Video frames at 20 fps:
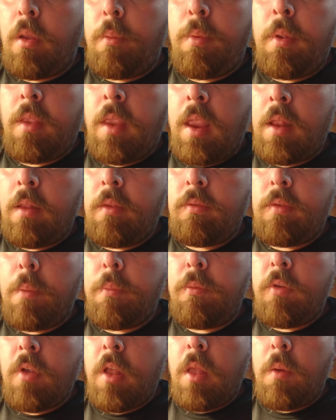going to paint the end
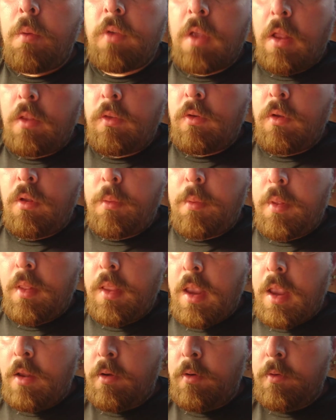steps yellow, which I'll do a little bit
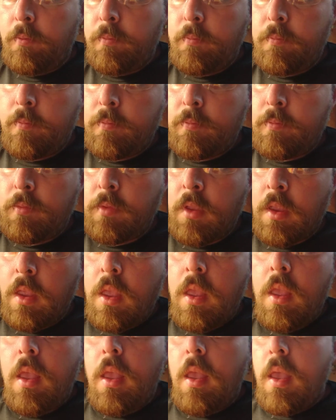later.
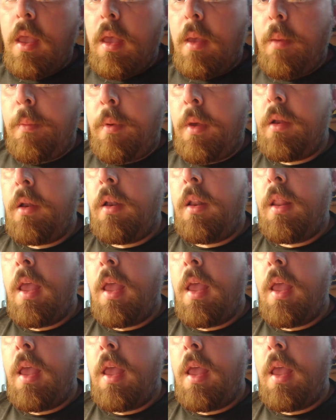But other than